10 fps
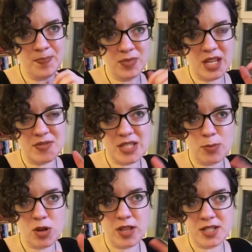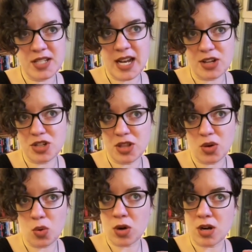if someone that's attached to the
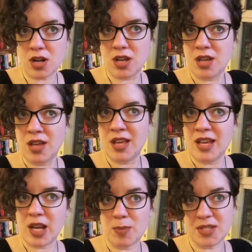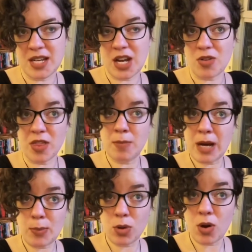horn comes in here, then the
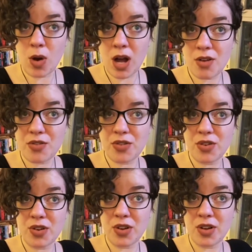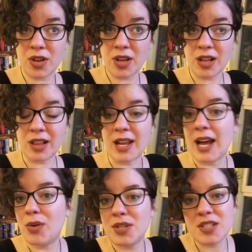bomb will go off. Like,
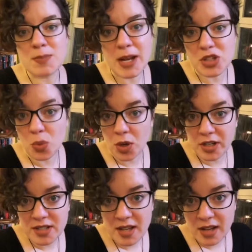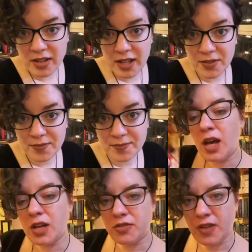how does this magic work exactly?
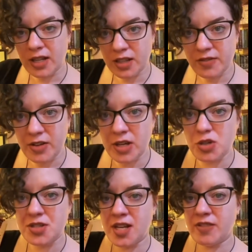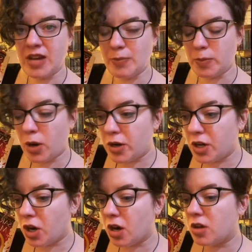Hunt finally found out she's not a vapid party
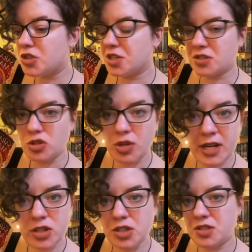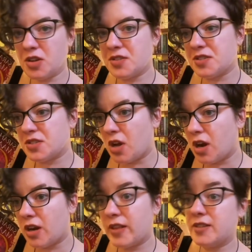girl, she doesn't drink, she still has a
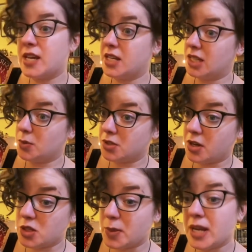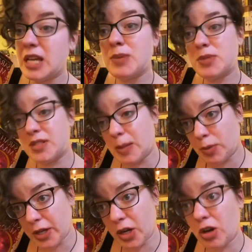scar that technically was caused by him
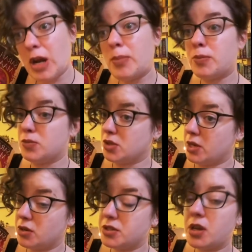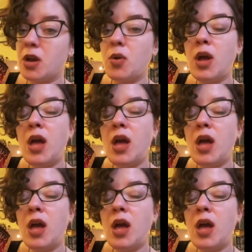stapling her up two years ago,